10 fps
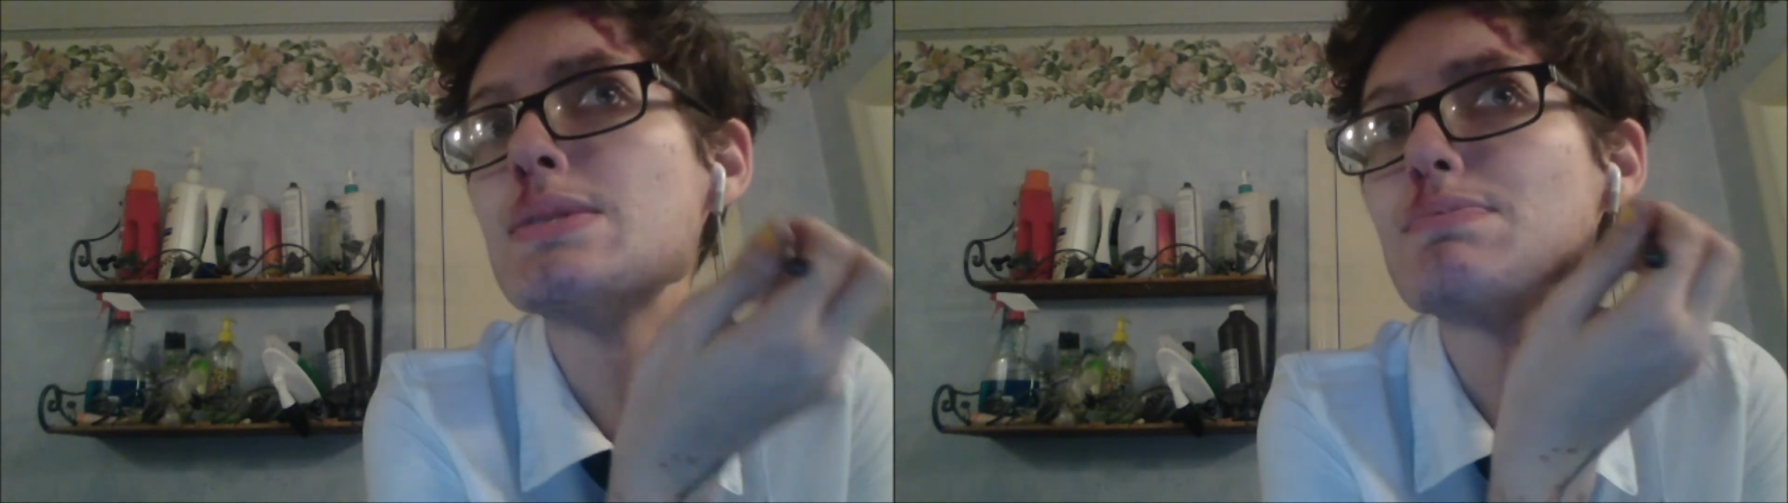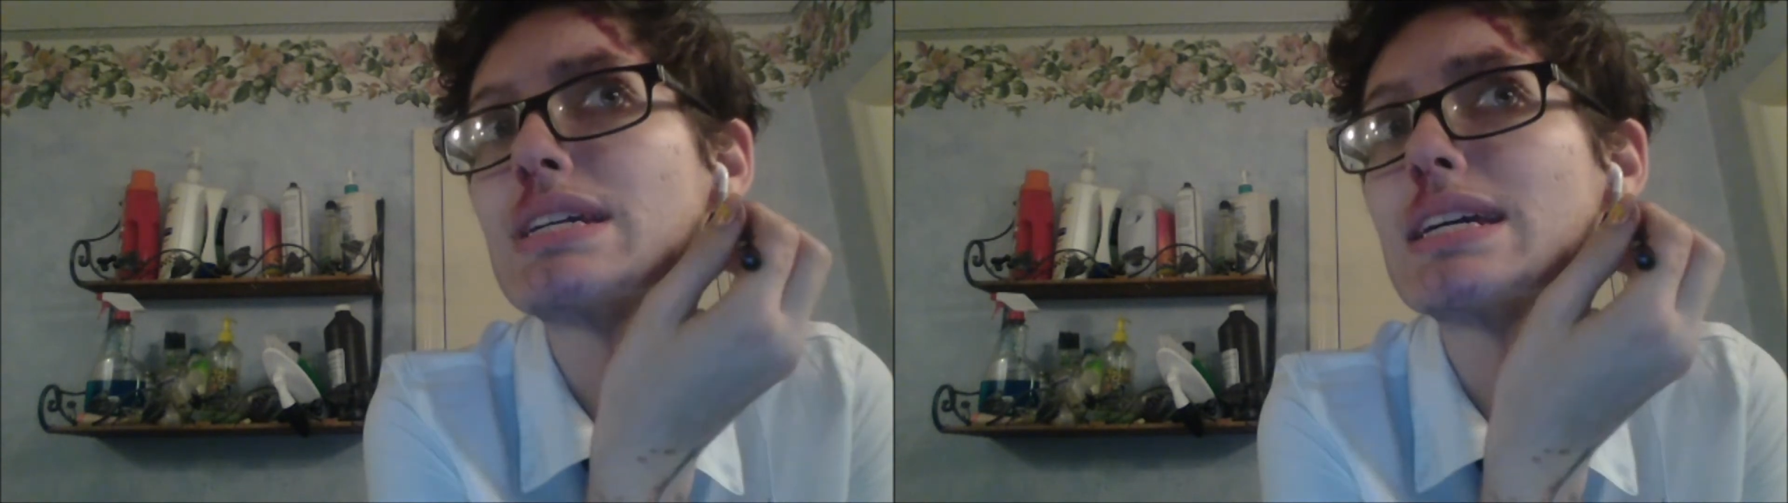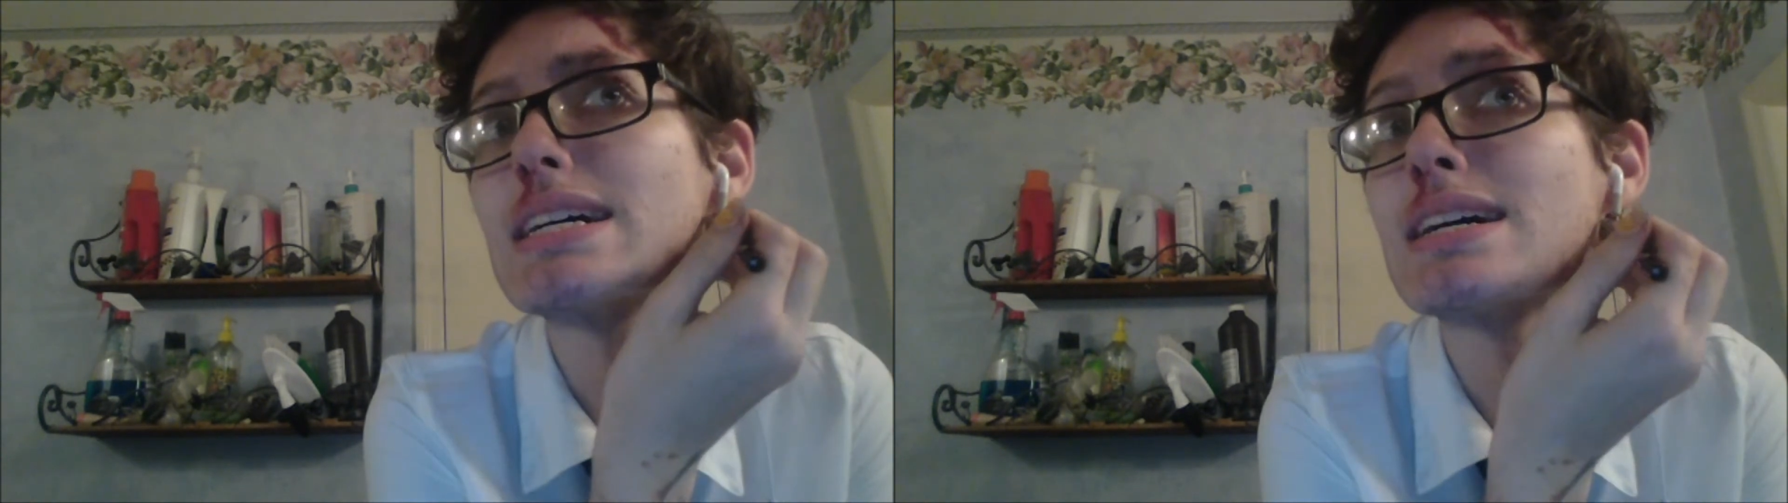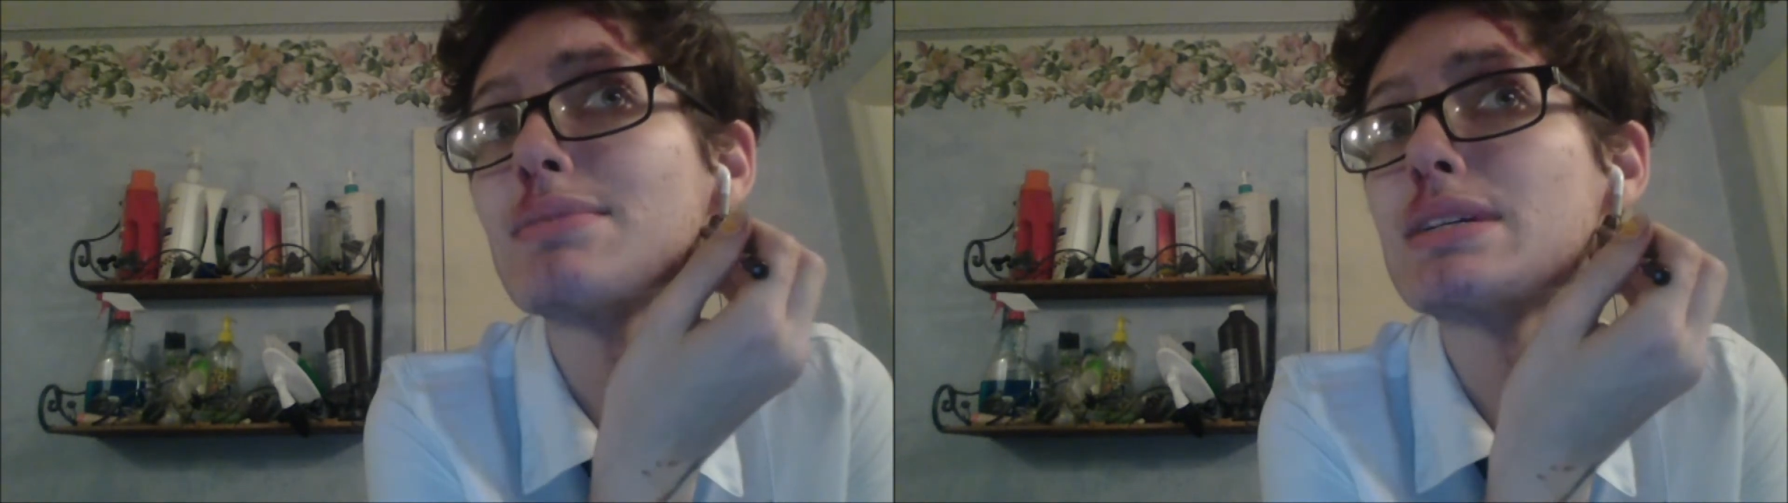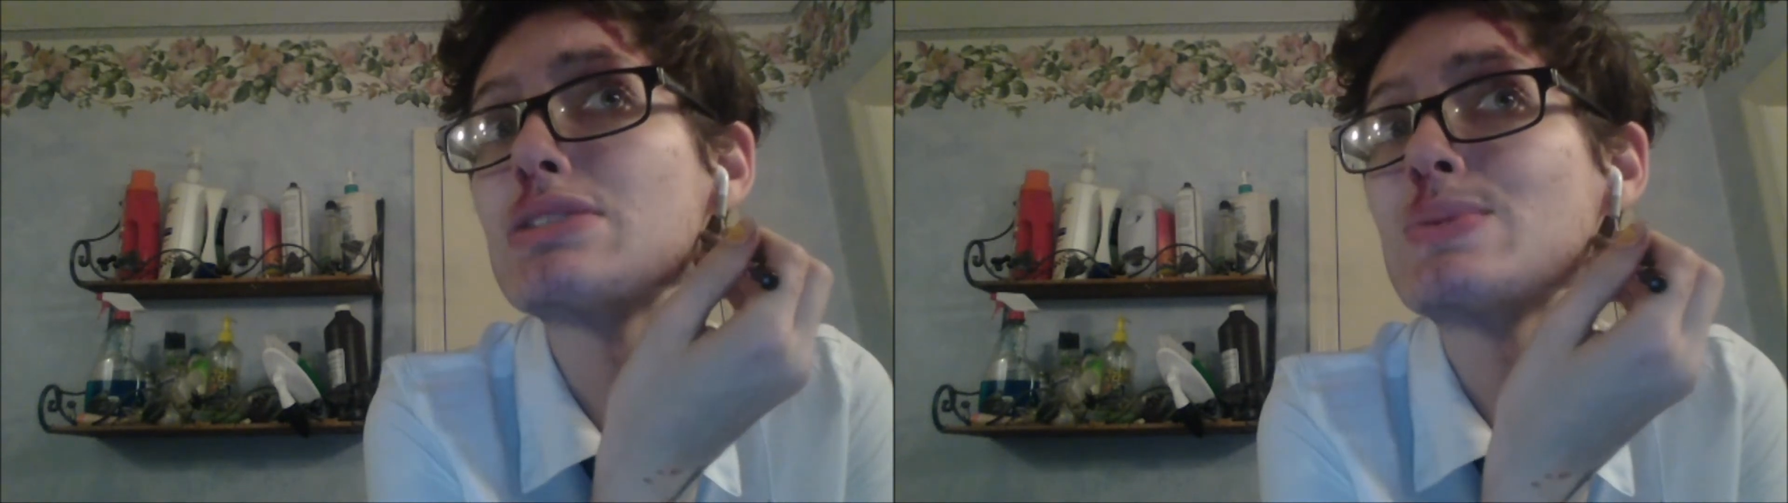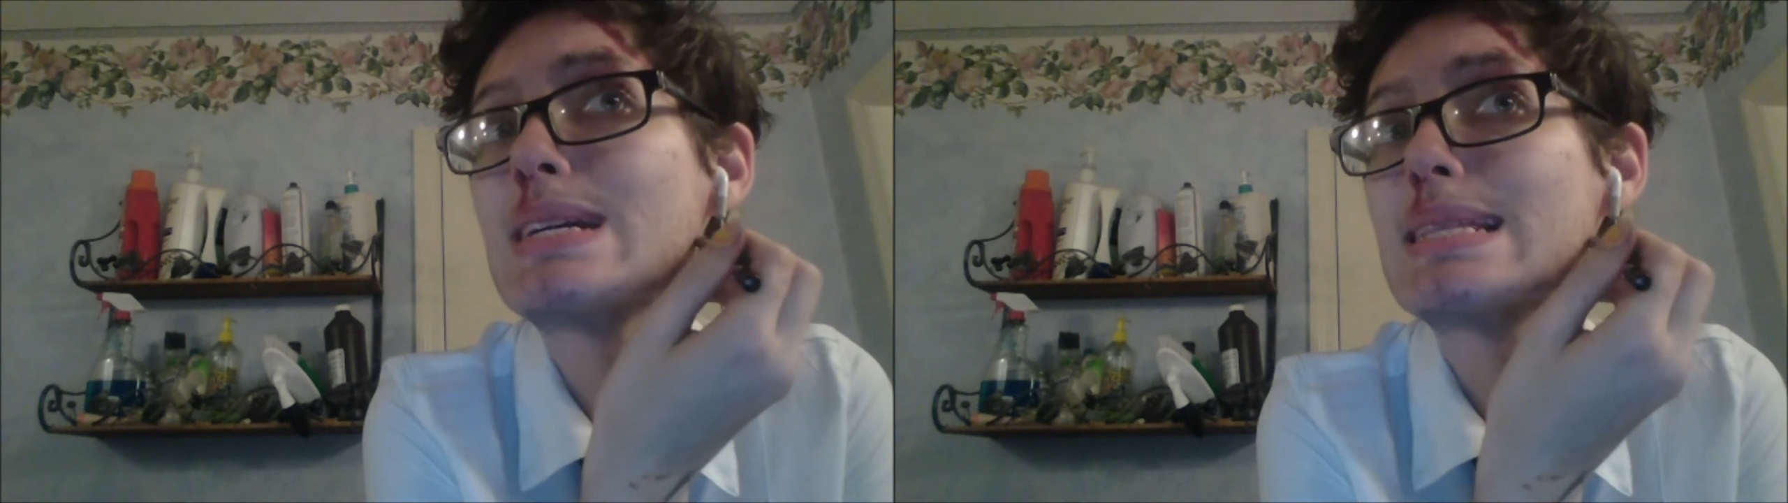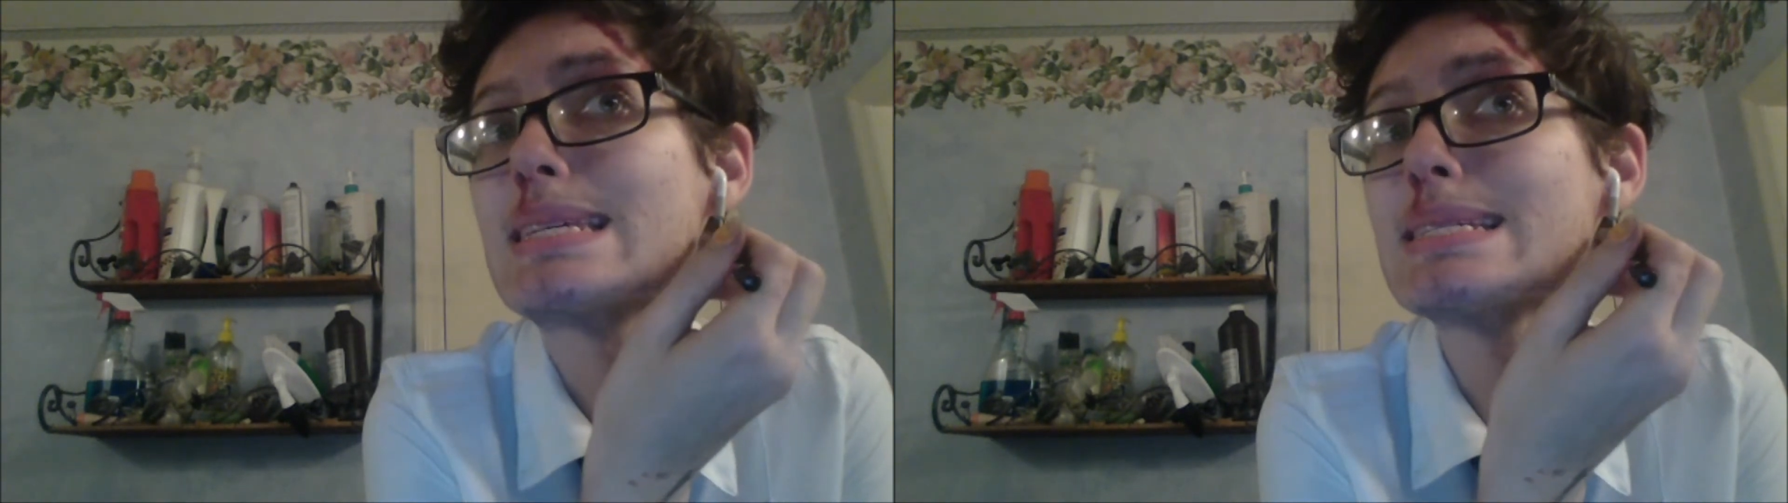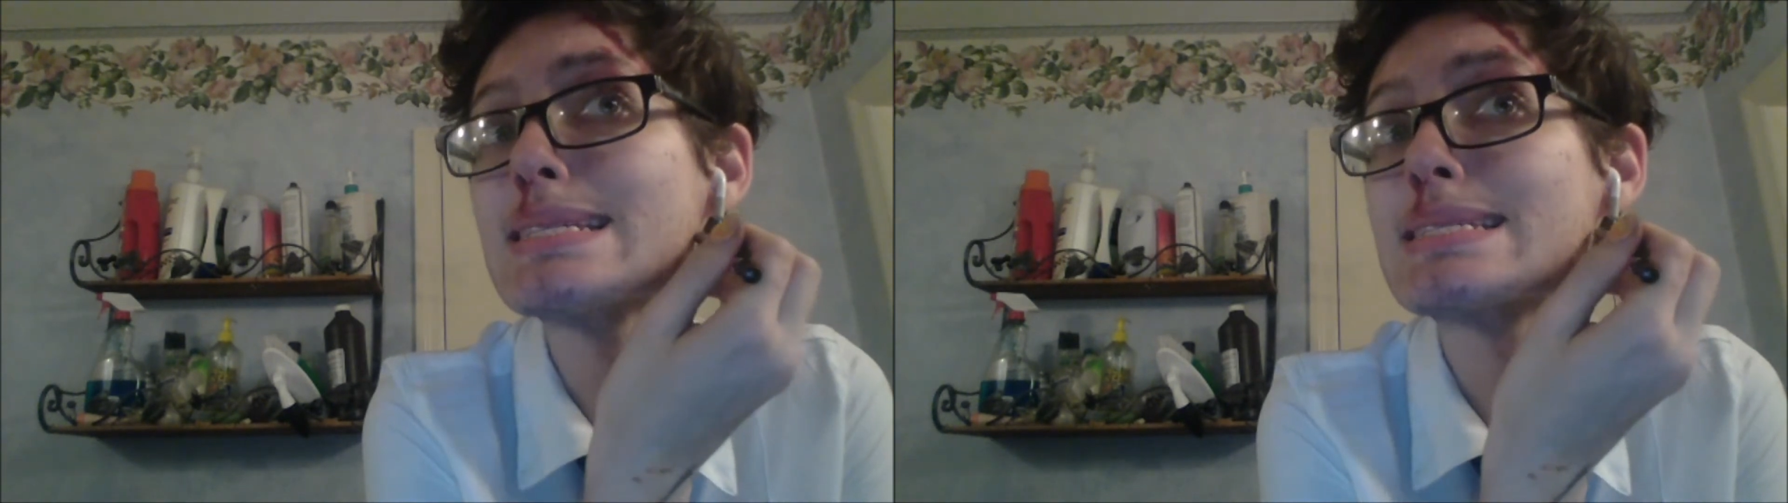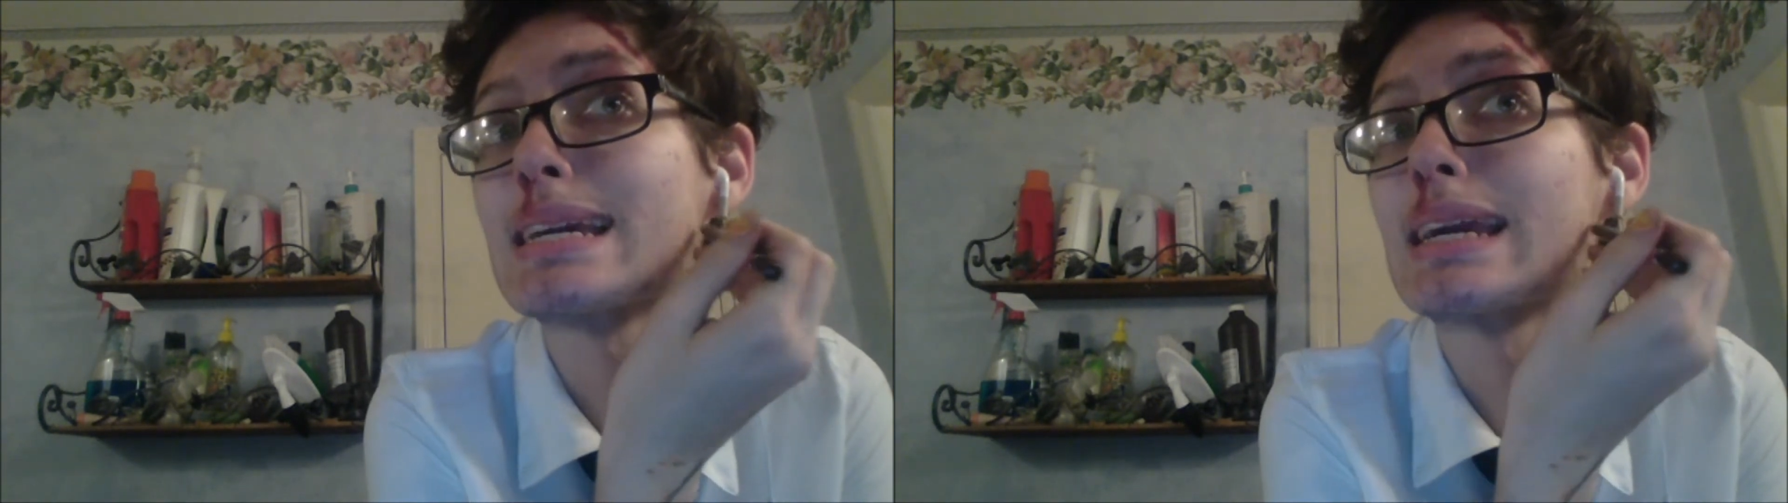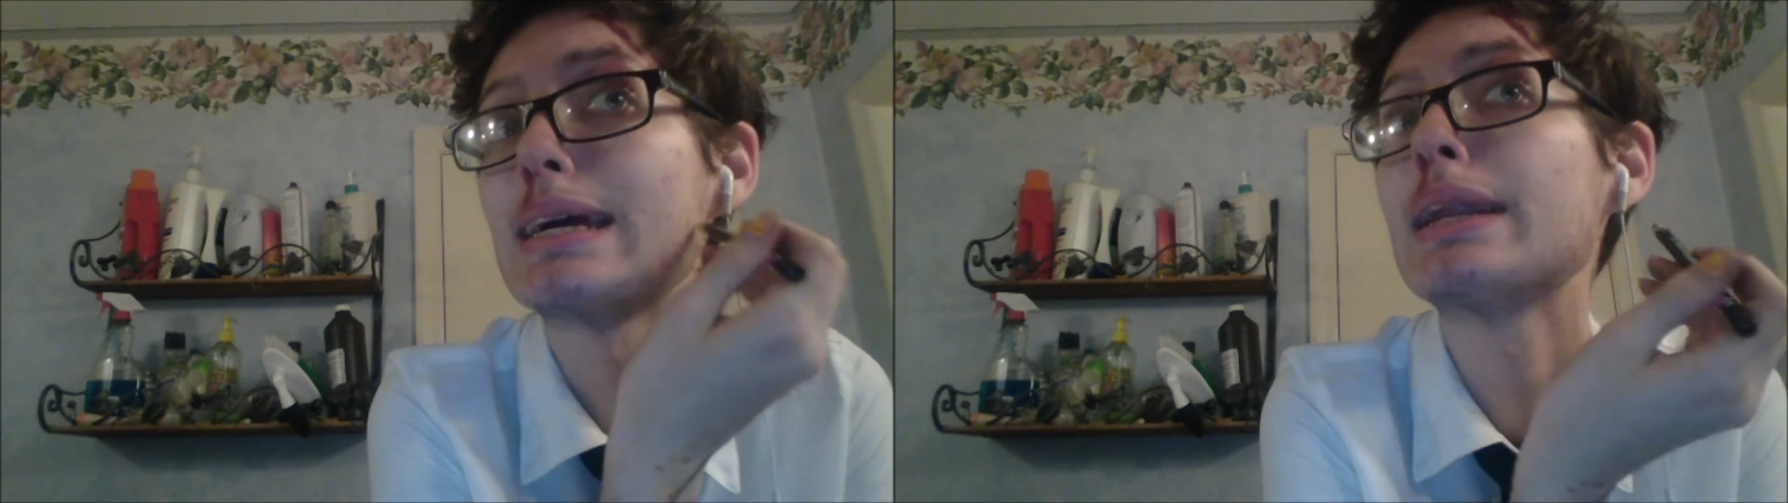But yeah, I'll be doing this
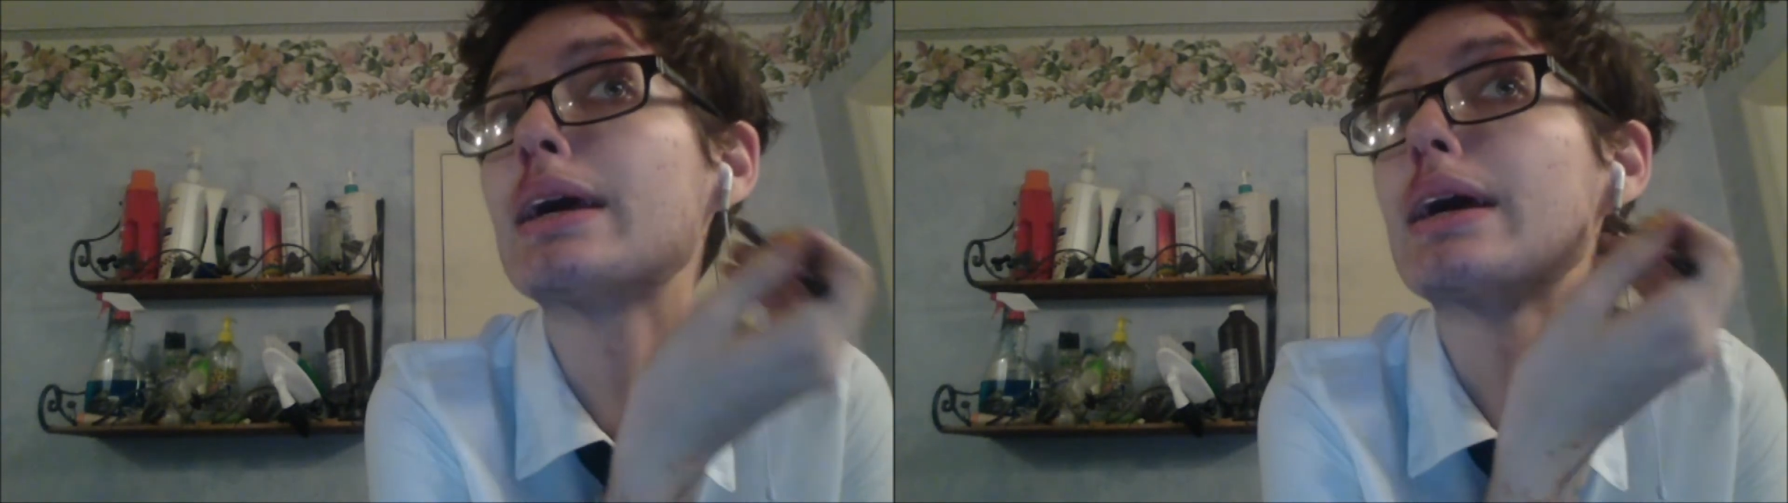again in